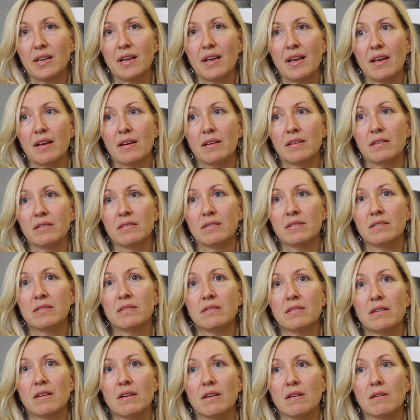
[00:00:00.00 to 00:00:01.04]
And
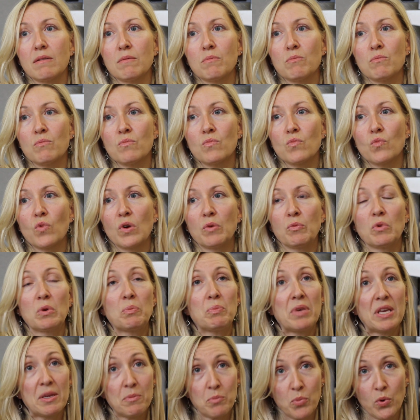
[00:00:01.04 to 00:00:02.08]
when we
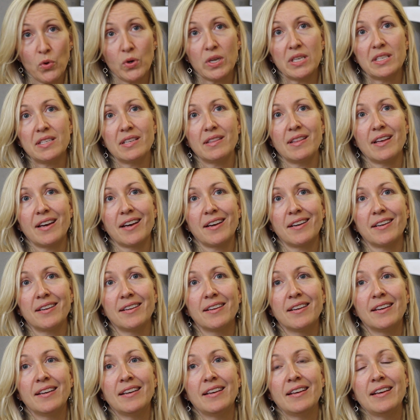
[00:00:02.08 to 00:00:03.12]
pinpointed that
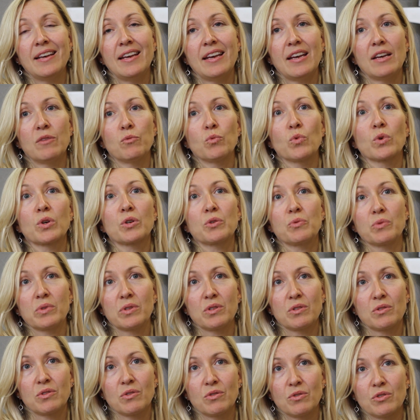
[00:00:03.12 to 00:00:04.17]
and worked with
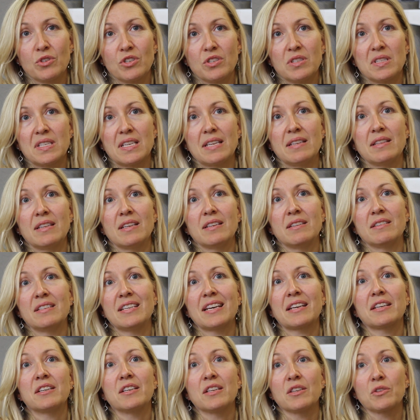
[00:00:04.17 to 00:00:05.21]
the surgeons, and then
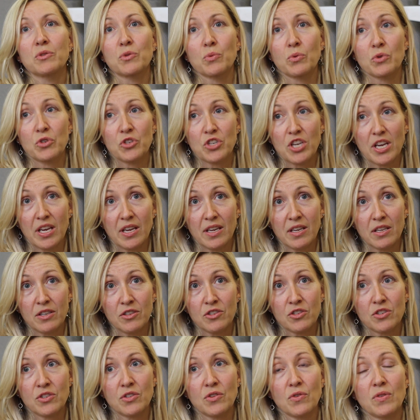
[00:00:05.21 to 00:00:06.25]
techniques were changed
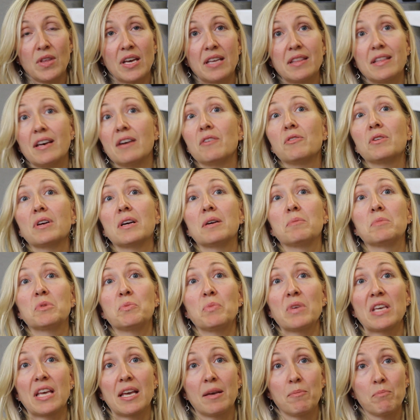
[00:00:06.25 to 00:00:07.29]
so that the outcomes
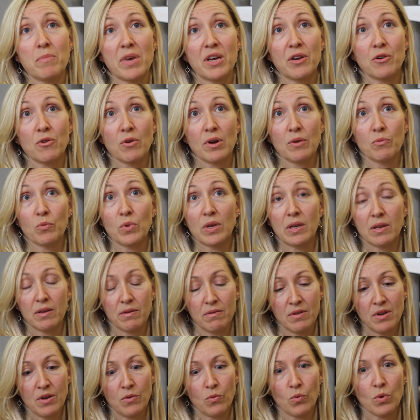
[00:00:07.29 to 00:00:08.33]
became better, and
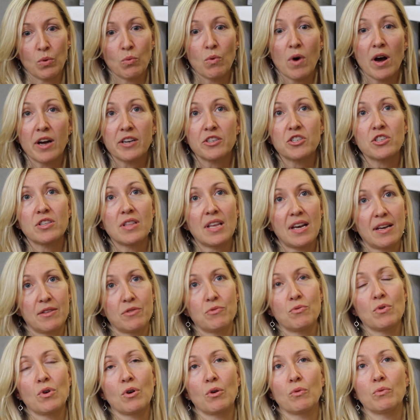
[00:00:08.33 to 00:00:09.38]
we watched that
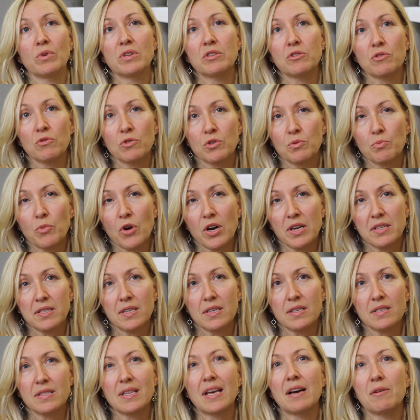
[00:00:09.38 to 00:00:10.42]
through our research
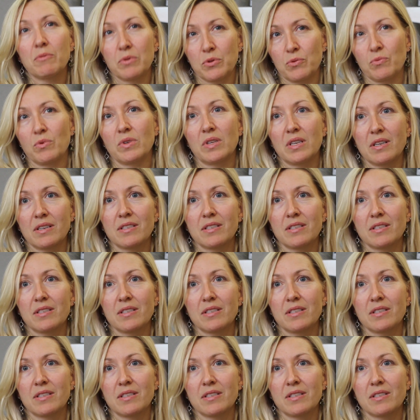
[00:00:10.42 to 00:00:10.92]
process, that was really